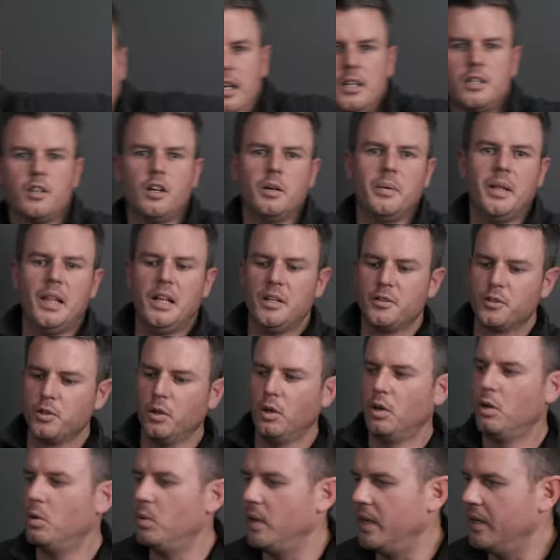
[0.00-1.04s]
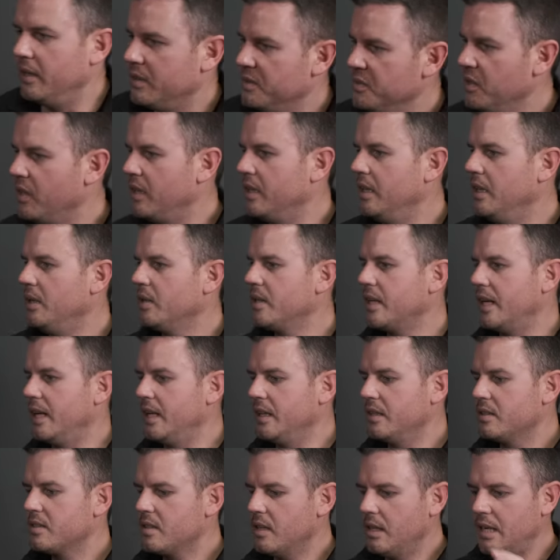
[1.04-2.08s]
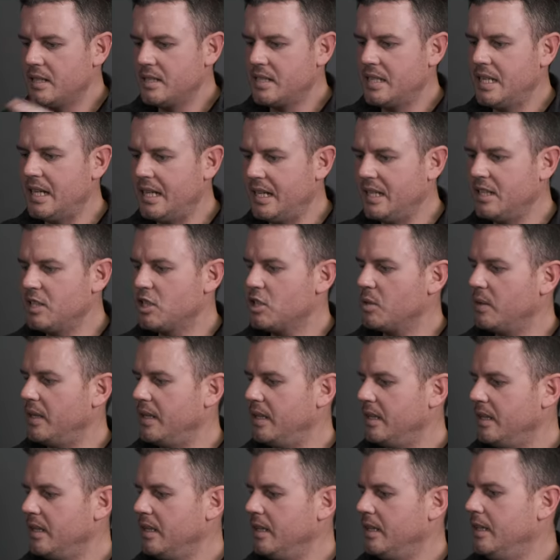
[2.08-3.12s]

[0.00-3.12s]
Sorry, but that door went. Right, okay, so let's get into it.